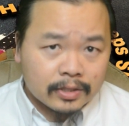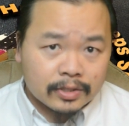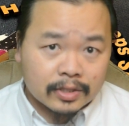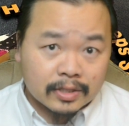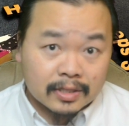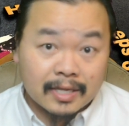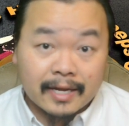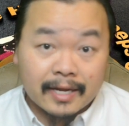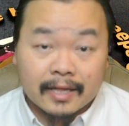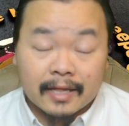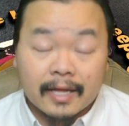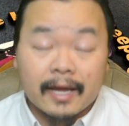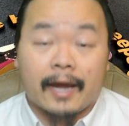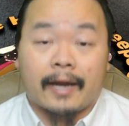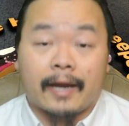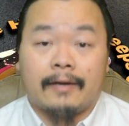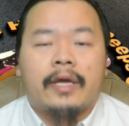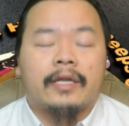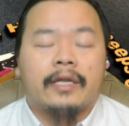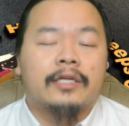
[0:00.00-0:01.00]
Just like
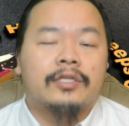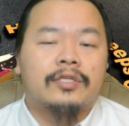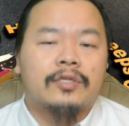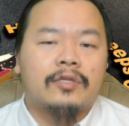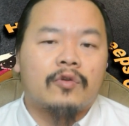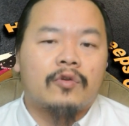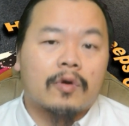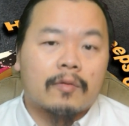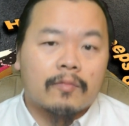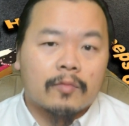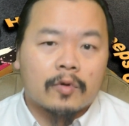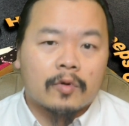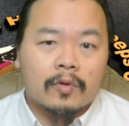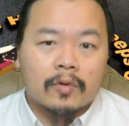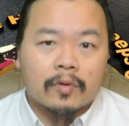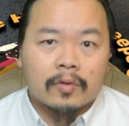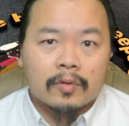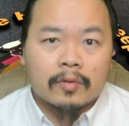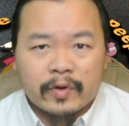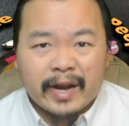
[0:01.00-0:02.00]
that. And it's a
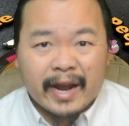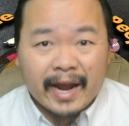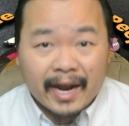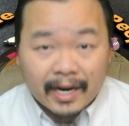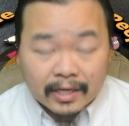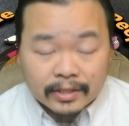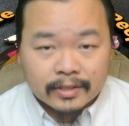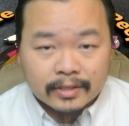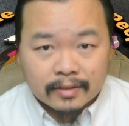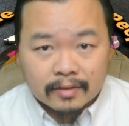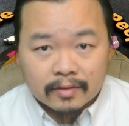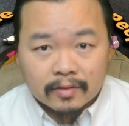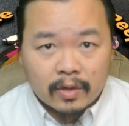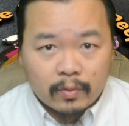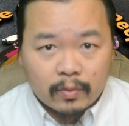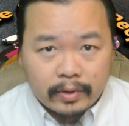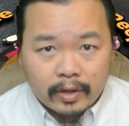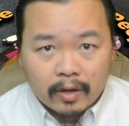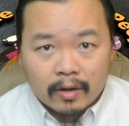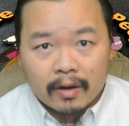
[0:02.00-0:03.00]
normal reaction
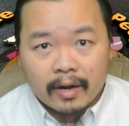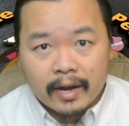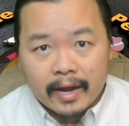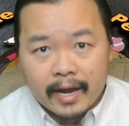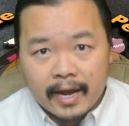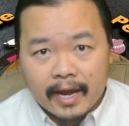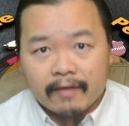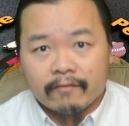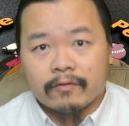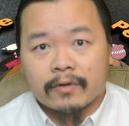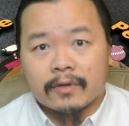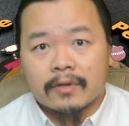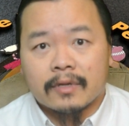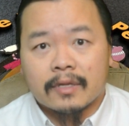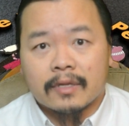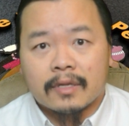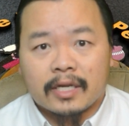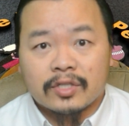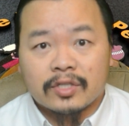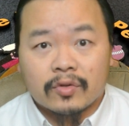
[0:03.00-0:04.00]
that we all have
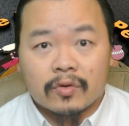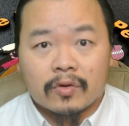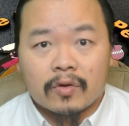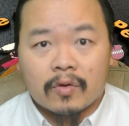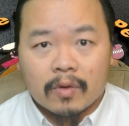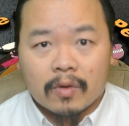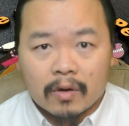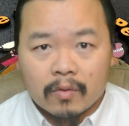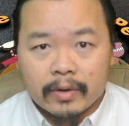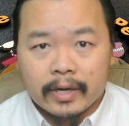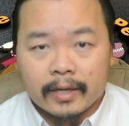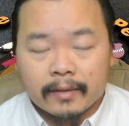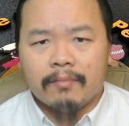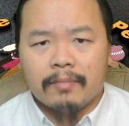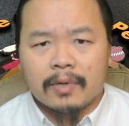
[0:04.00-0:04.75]
when things don't go our way.